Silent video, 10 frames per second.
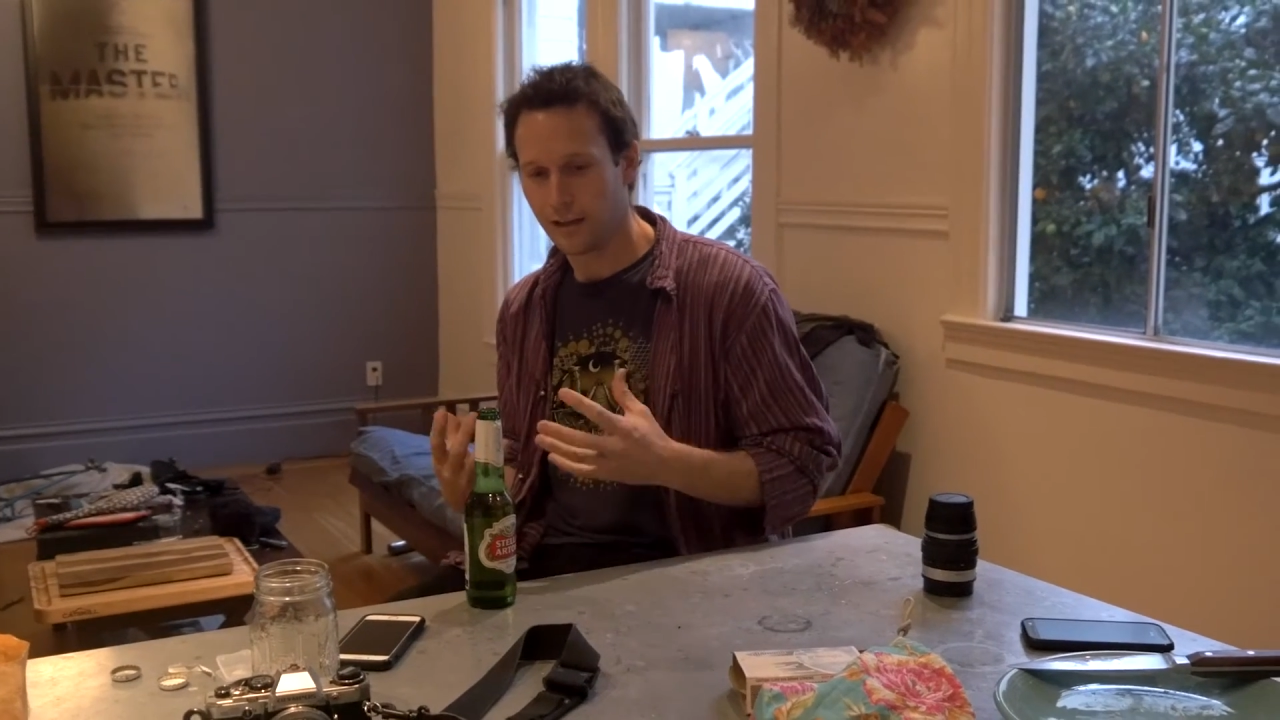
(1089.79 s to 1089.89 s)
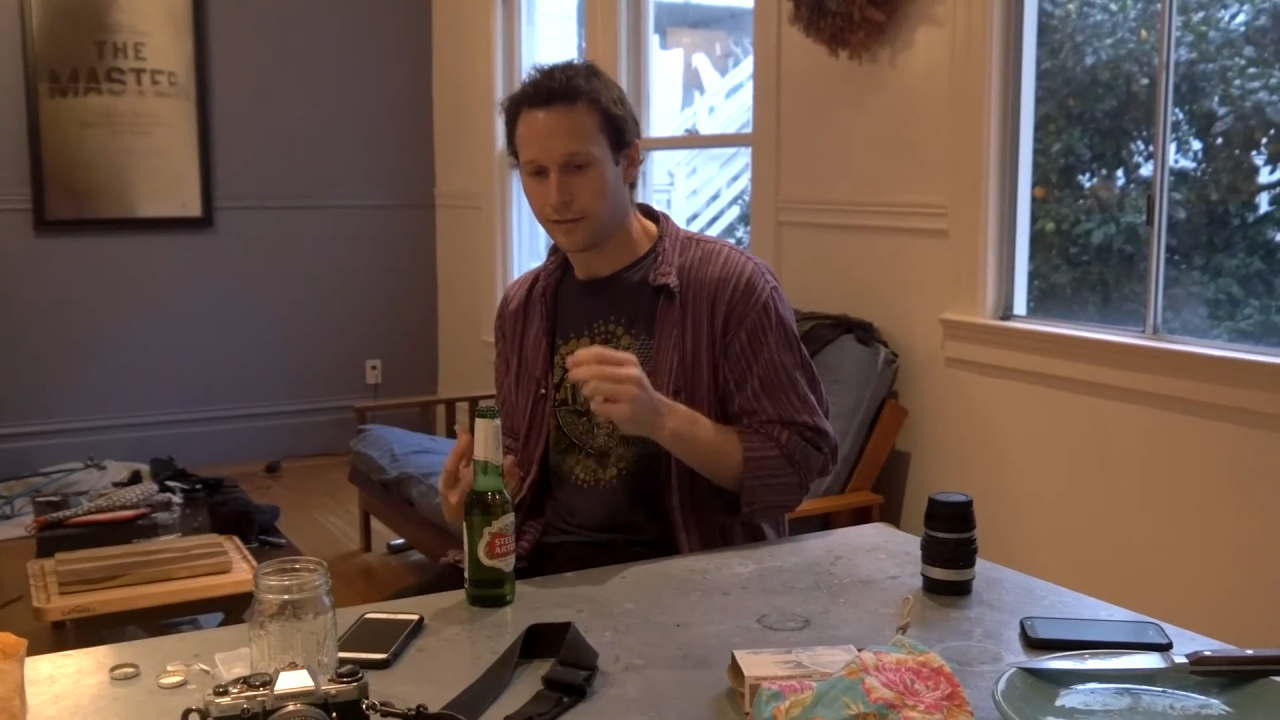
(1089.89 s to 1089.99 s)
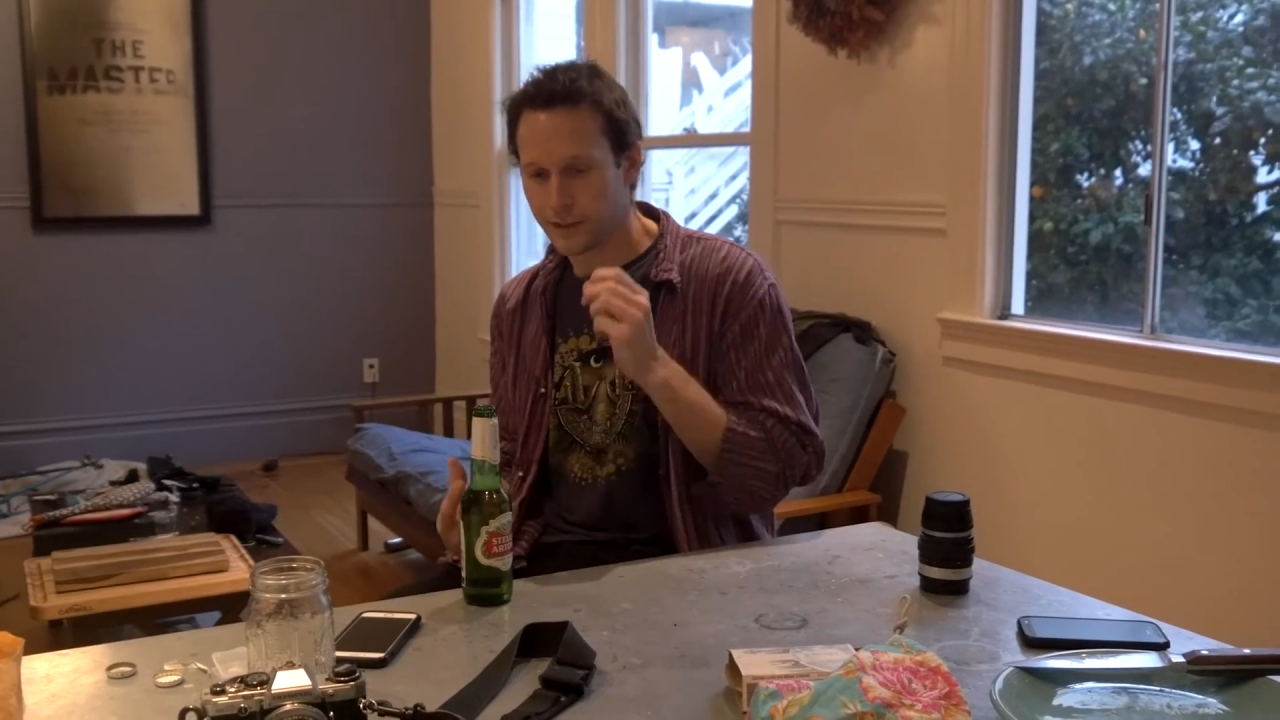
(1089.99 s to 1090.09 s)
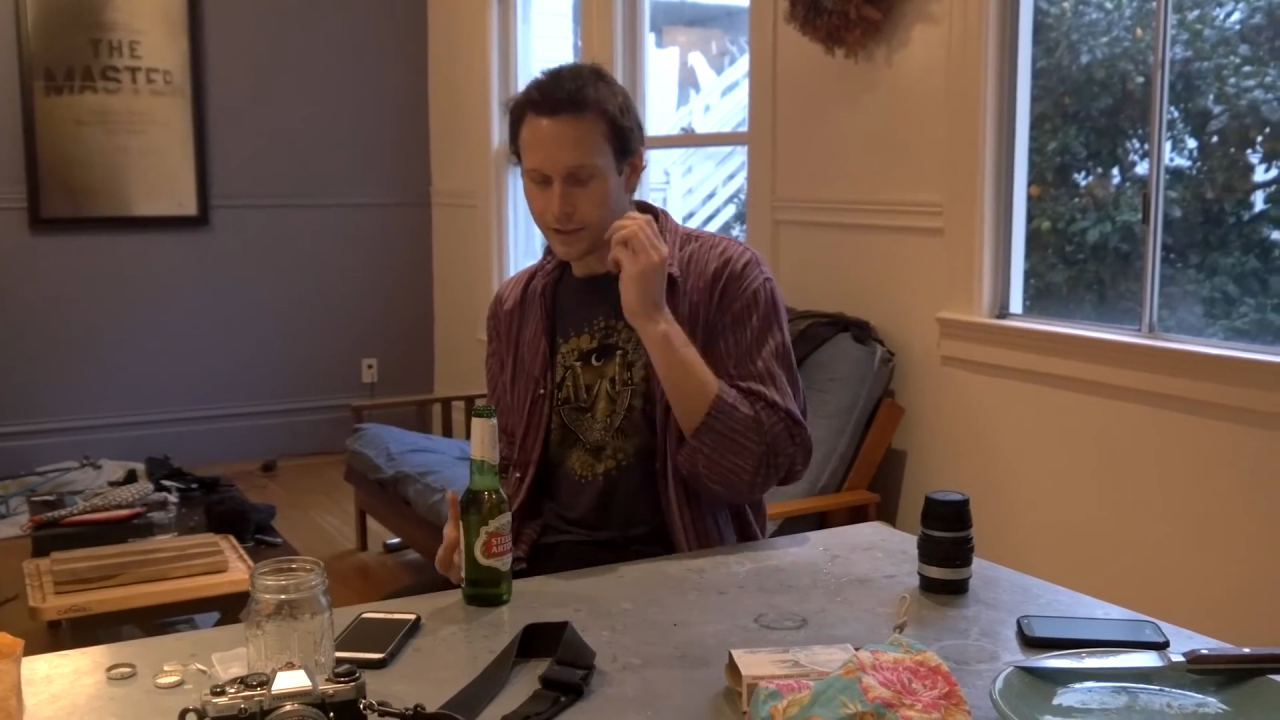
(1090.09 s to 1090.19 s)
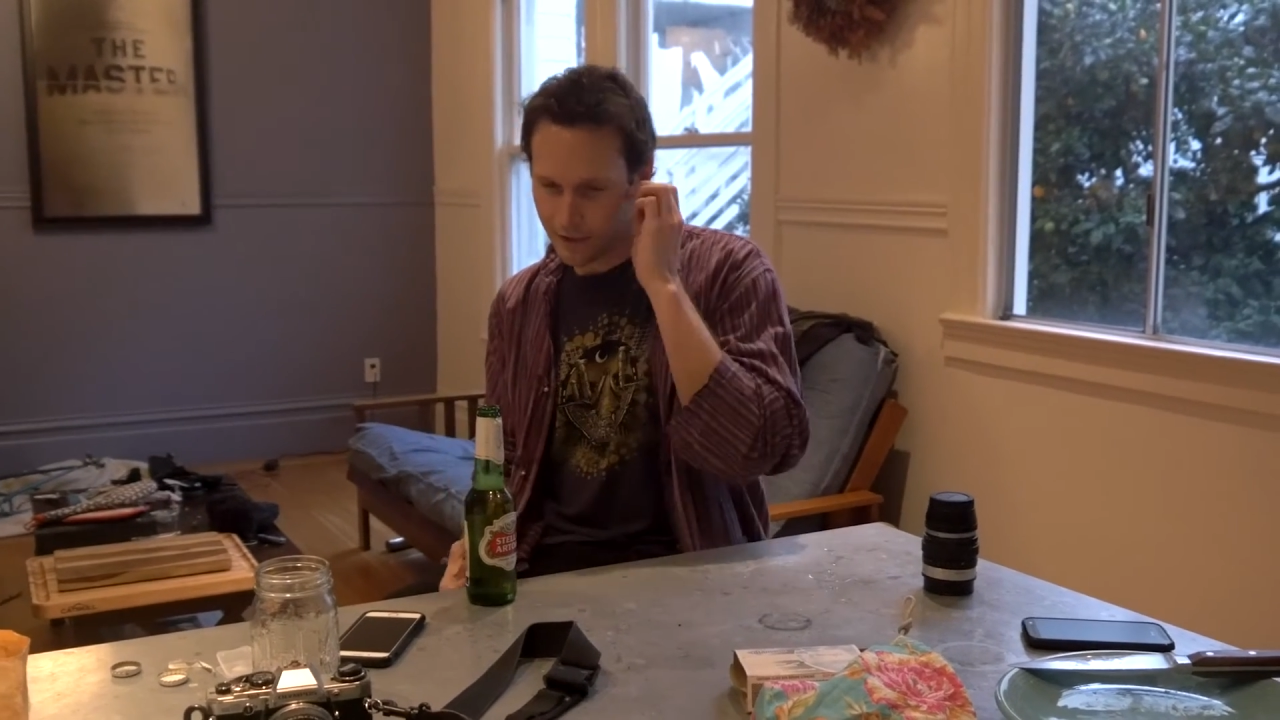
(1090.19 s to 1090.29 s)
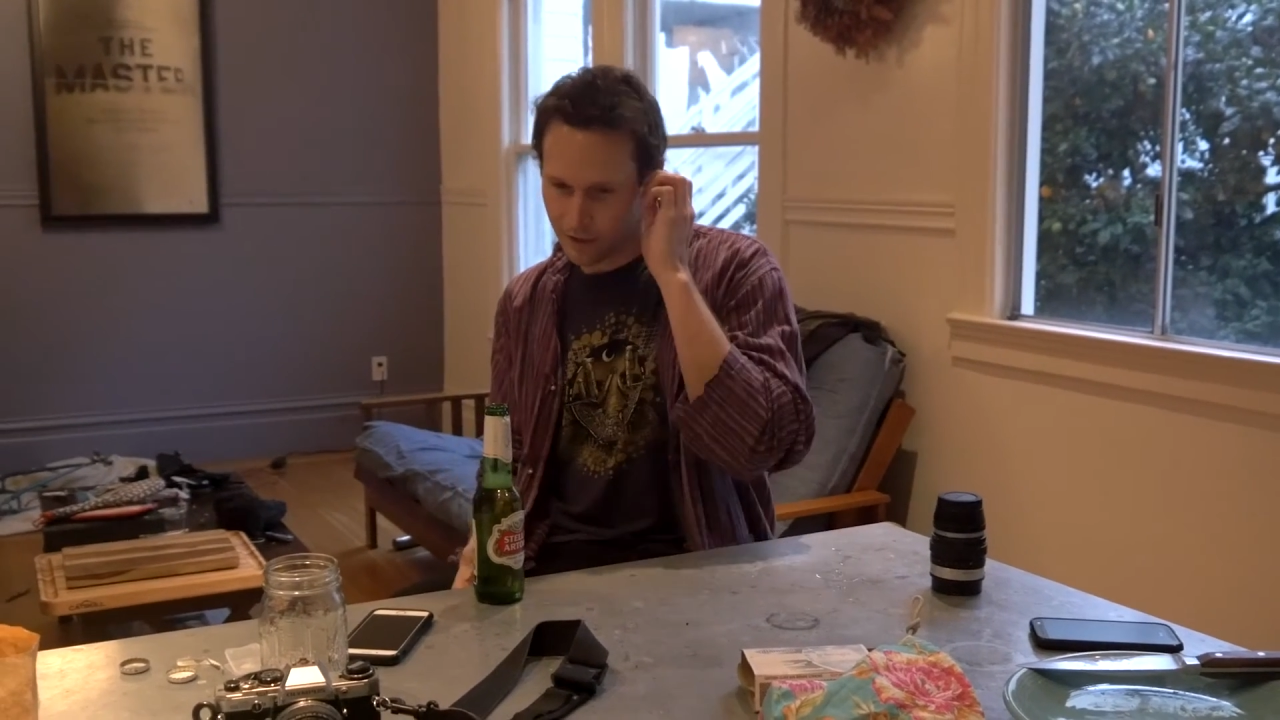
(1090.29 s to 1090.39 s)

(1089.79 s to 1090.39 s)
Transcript: obviously